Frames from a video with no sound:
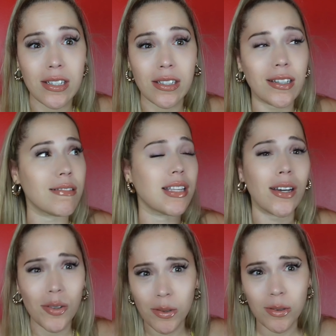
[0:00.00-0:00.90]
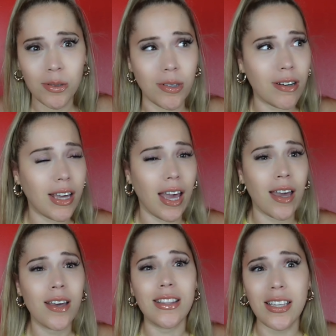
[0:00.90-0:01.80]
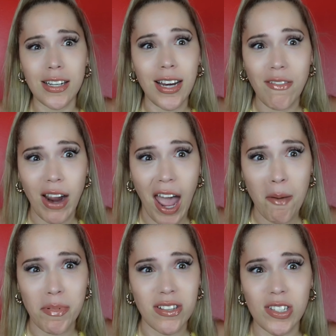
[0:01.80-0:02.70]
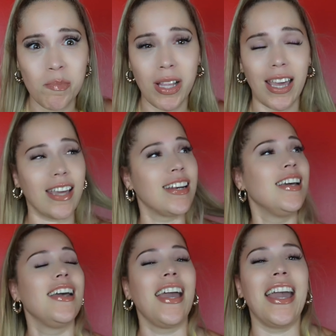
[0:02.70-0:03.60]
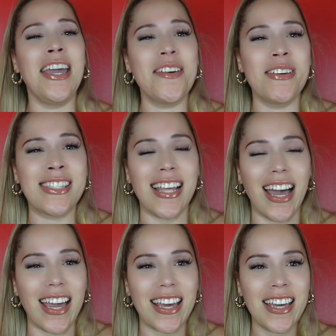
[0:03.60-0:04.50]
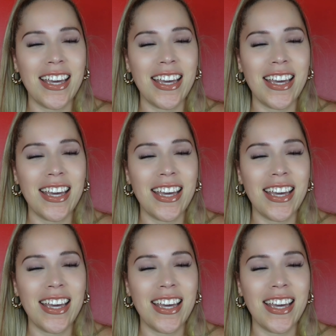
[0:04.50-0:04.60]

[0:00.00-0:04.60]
And I was like, ooh, okay. Did it never happen? Just playing. And he's like,